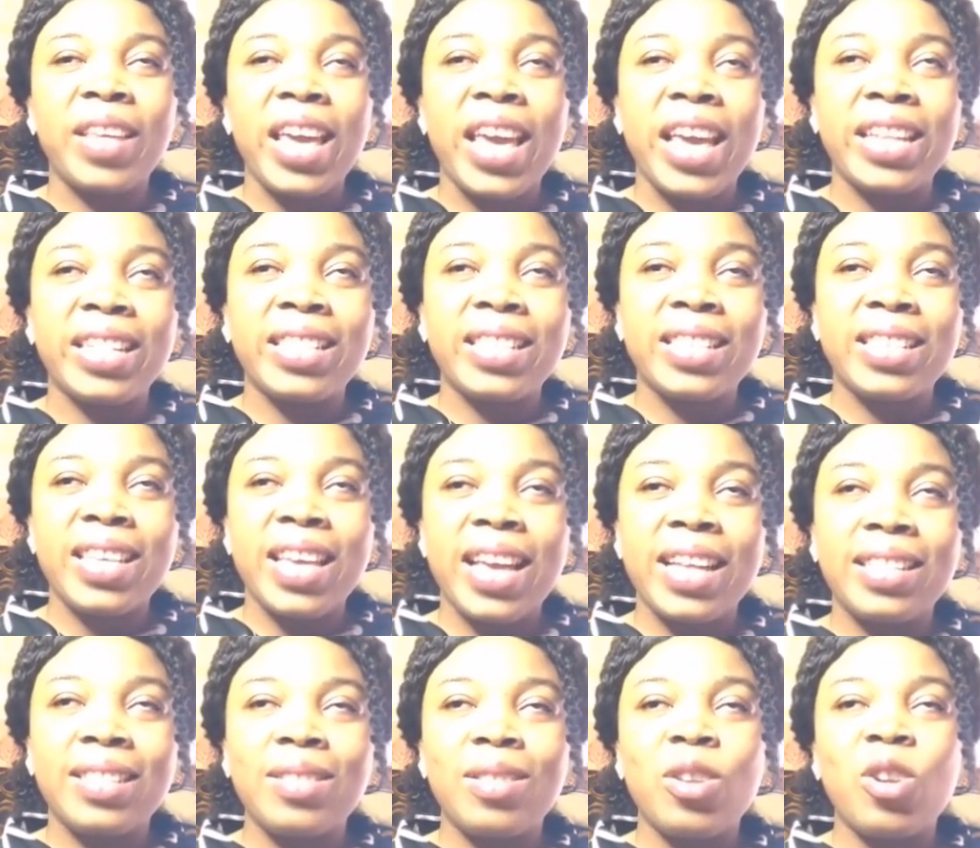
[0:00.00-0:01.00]
8
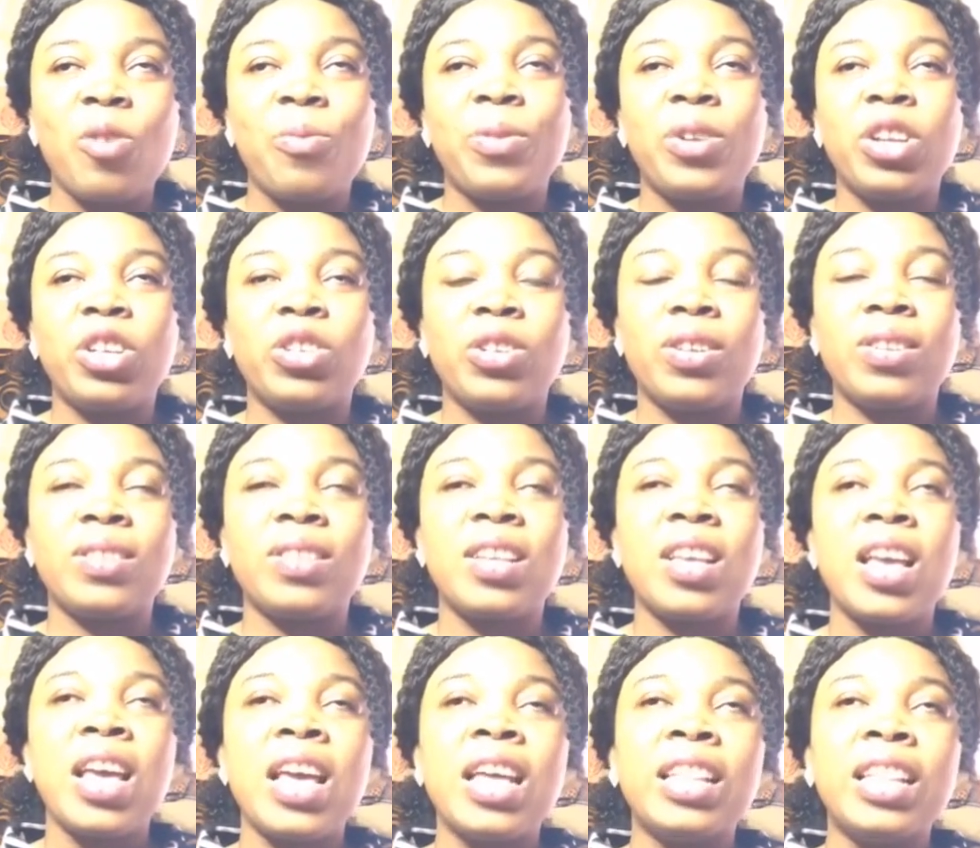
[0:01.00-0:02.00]
denominations.
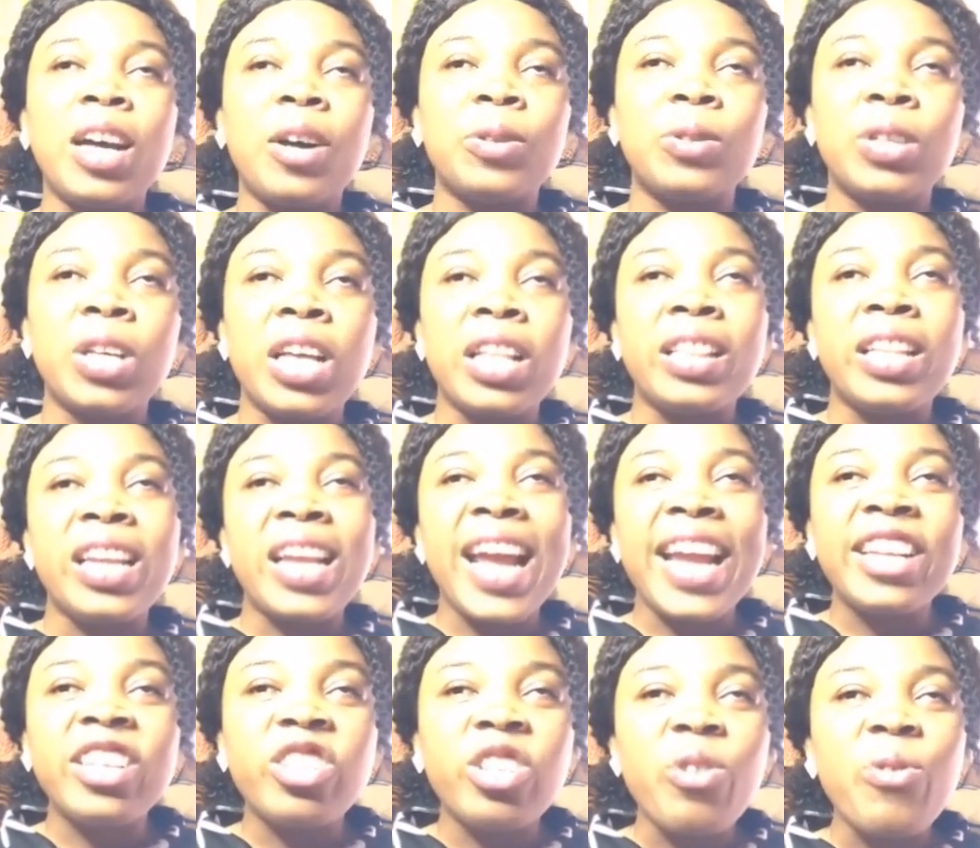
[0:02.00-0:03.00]
Now, the
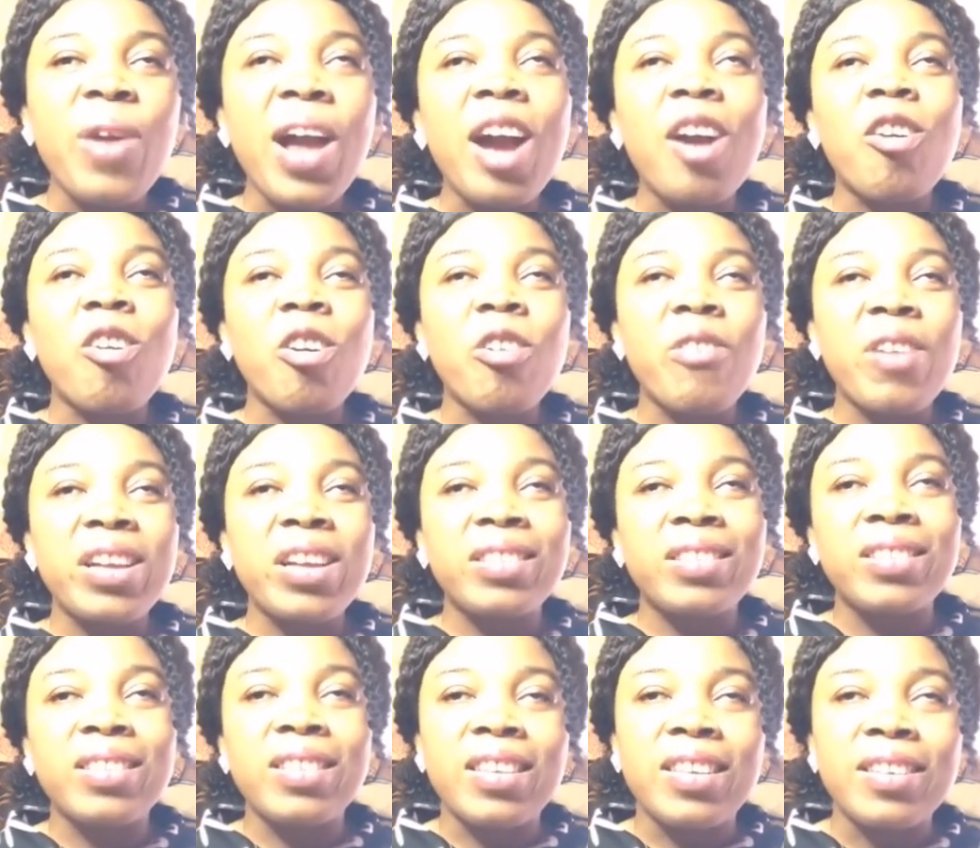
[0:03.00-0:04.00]
Nigeria
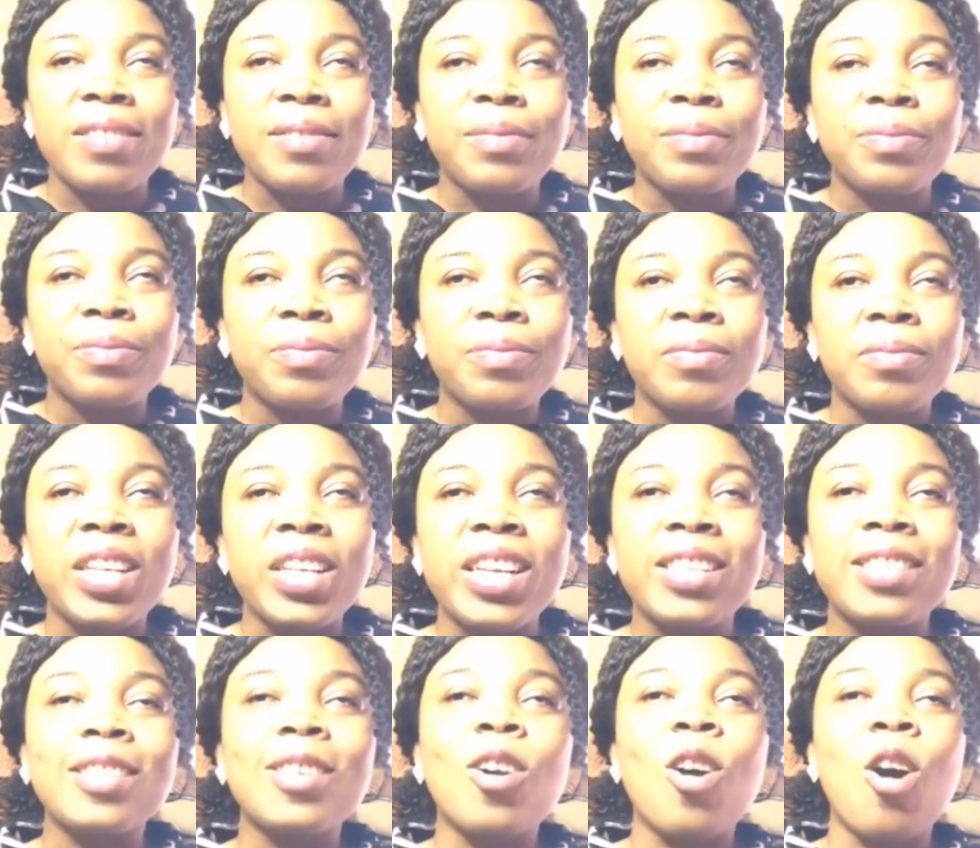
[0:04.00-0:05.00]
currency
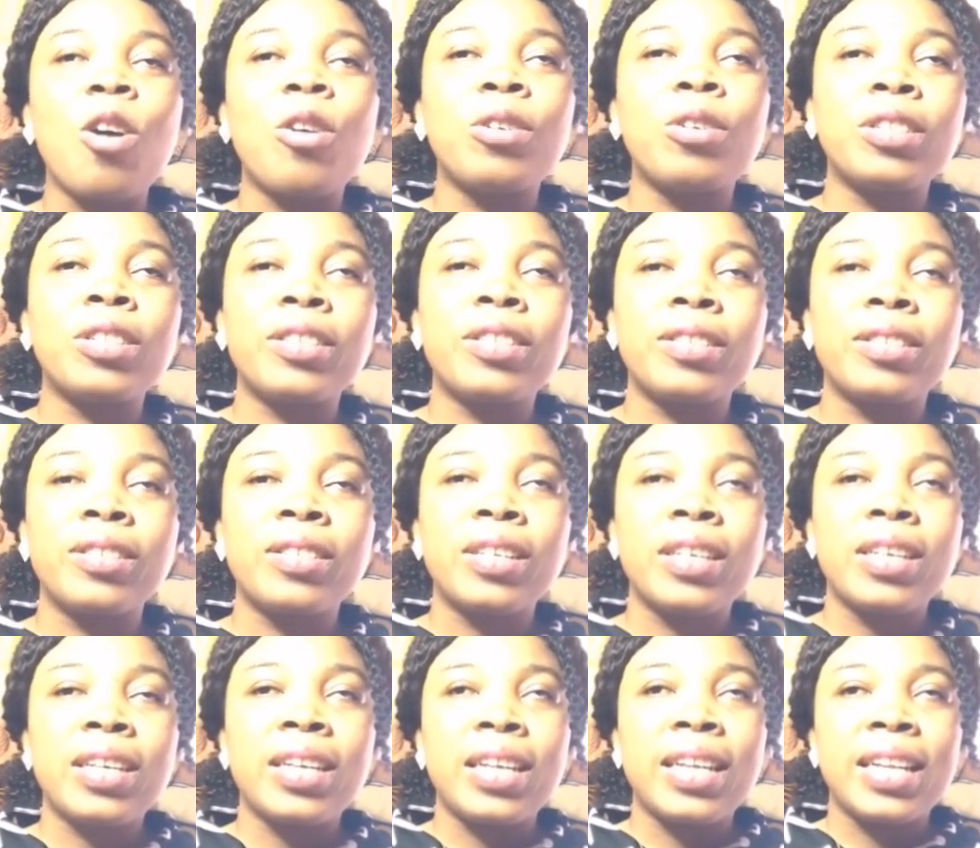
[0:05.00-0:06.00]
is called
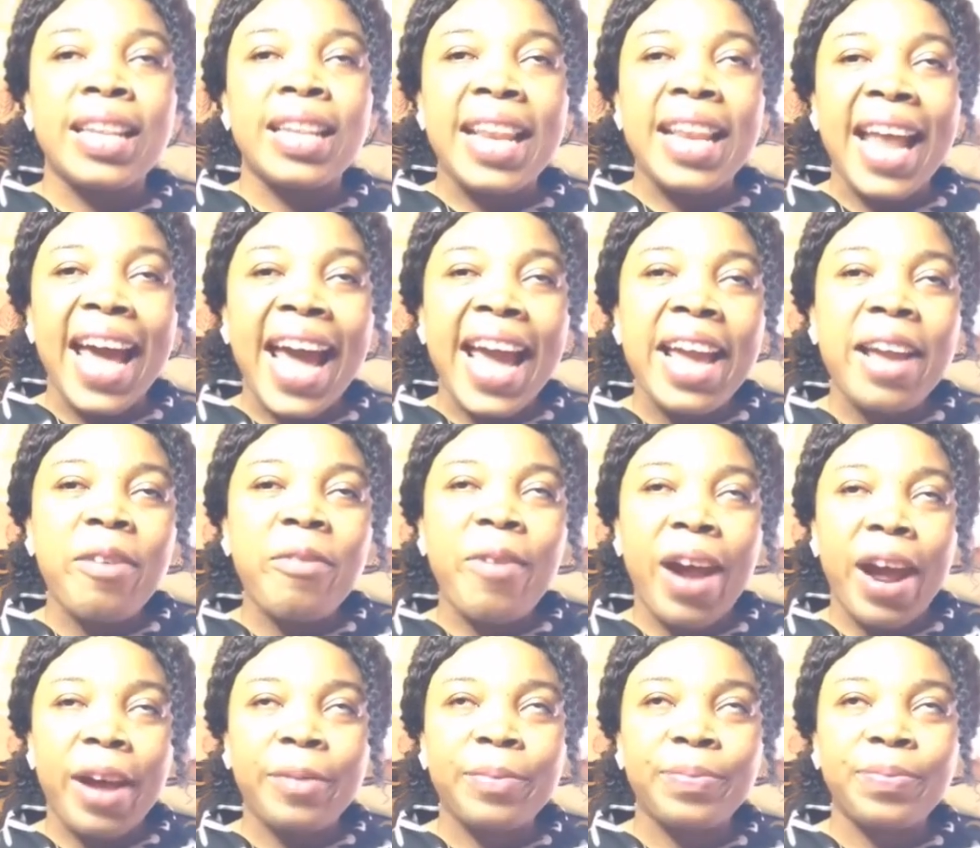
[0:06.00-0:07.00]

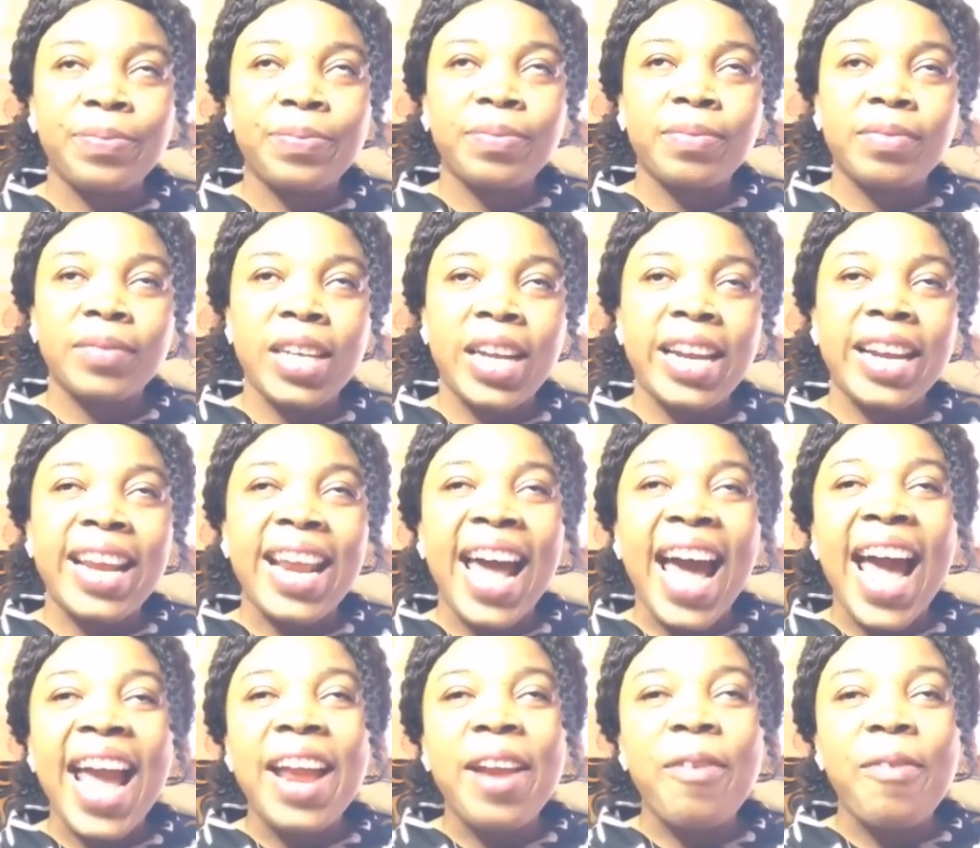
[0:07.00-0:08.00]
Naira.
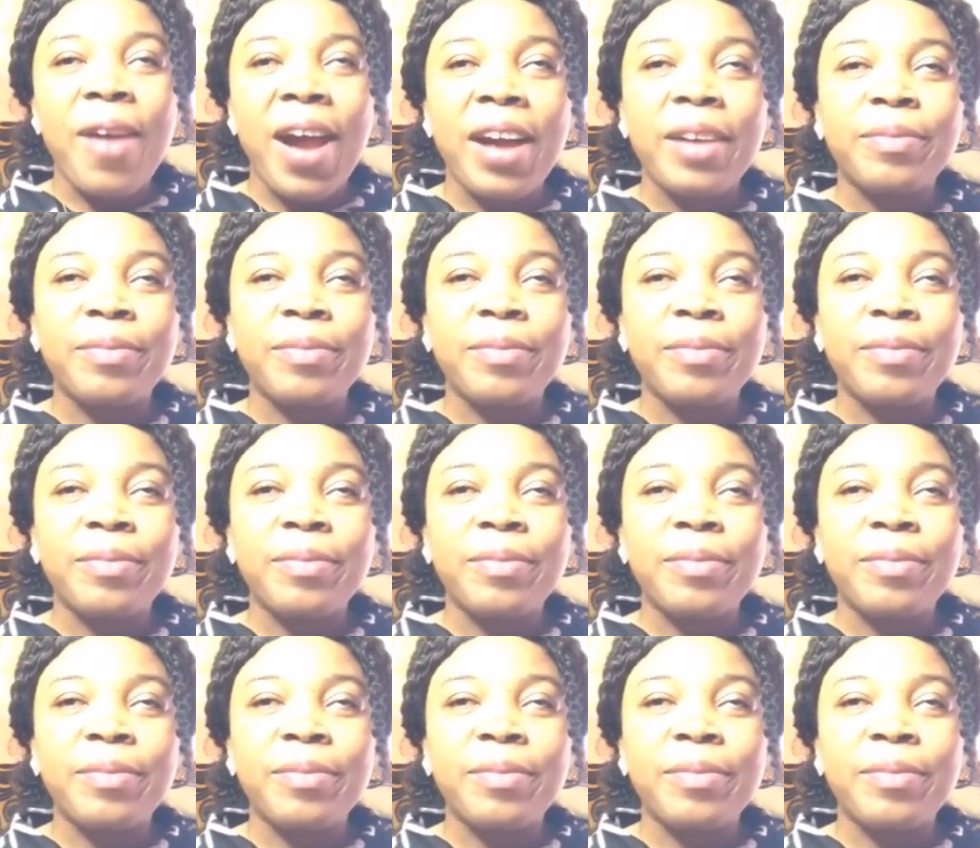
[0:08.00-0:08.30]
Naira.